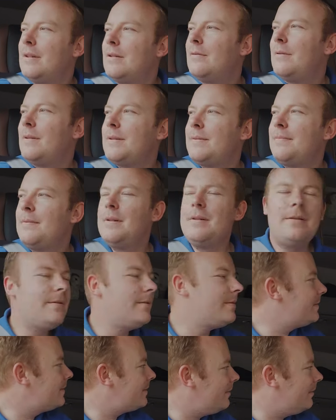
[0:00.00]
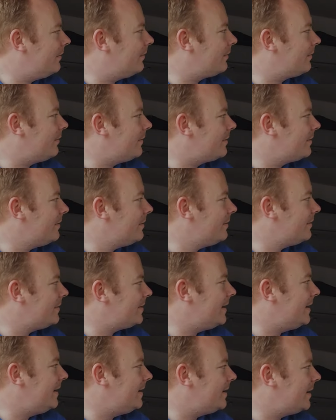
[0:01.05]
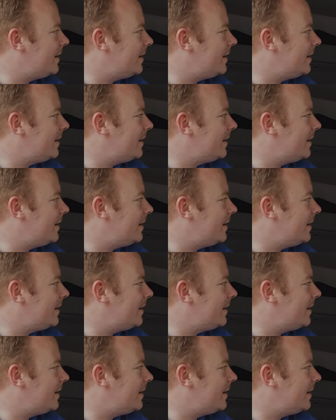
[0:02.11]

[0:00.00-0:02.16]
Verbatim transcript: crossroad, got a crossover free